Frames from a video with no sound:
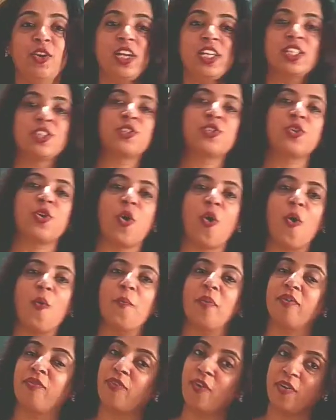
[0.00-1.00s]
days to
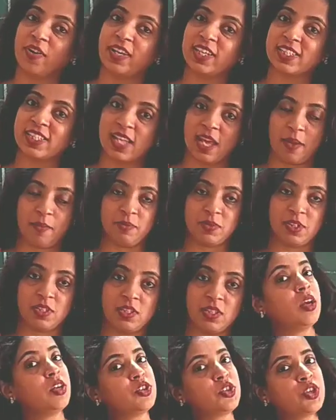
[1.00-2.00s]
go before
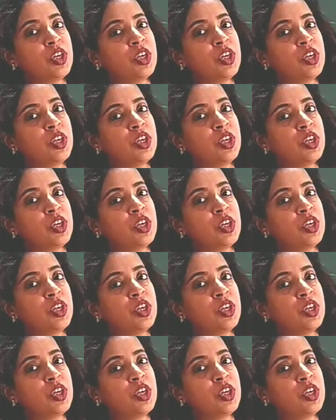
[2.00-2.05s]
exams.